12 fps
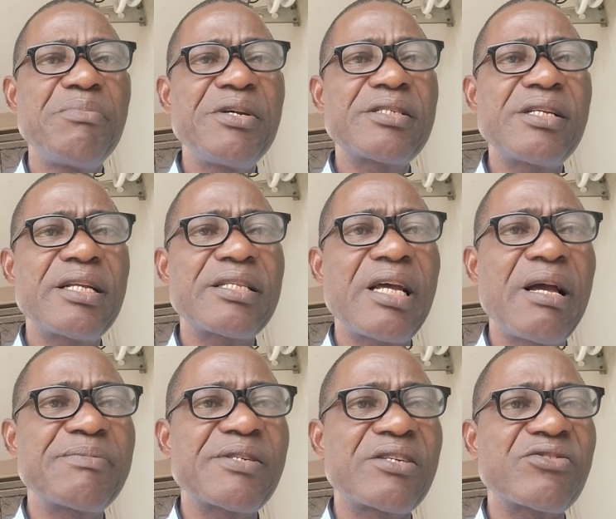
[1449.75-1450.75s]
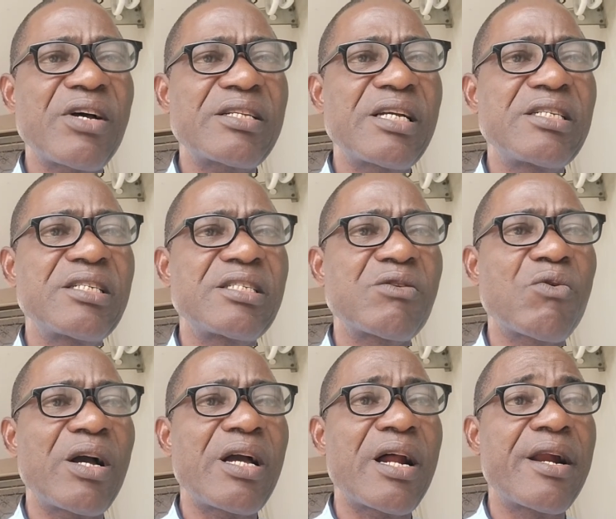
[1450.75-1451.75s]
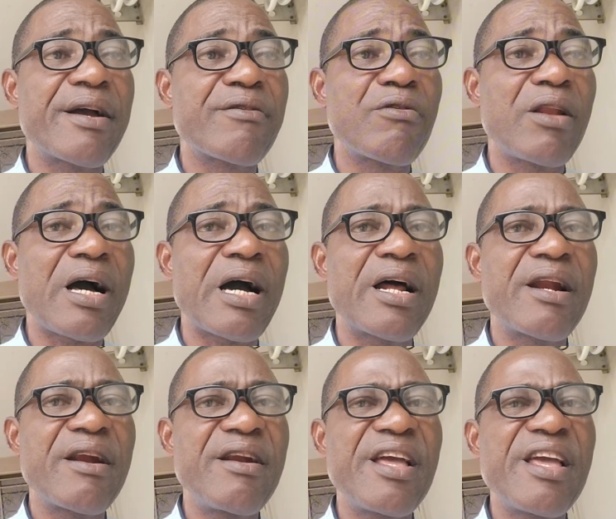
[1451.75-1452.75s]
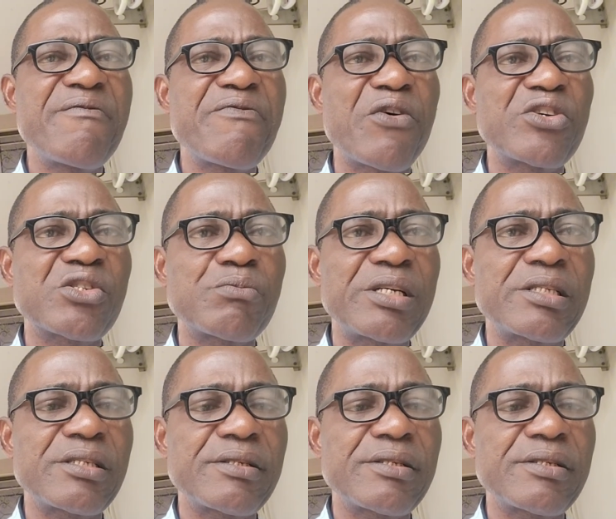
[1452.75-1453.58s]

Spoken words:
Business terms and strategies require regular reinforcement.